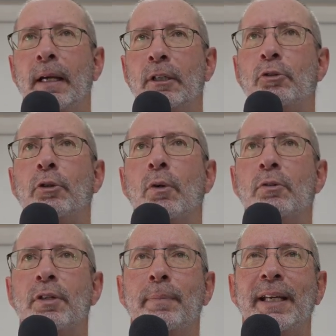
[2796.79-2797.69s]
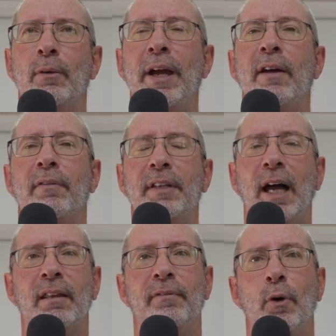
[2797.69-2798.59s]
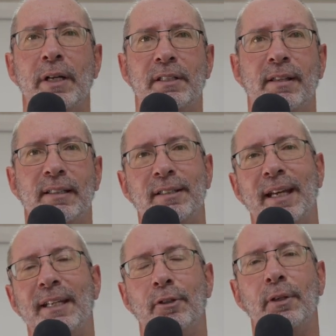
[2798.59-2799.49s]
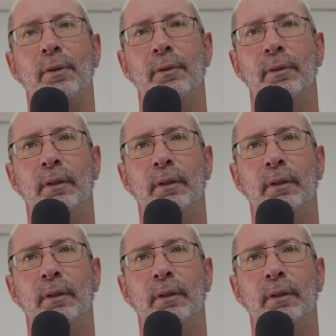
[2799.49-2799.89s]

You should also be aware of the other voice that's saying to you,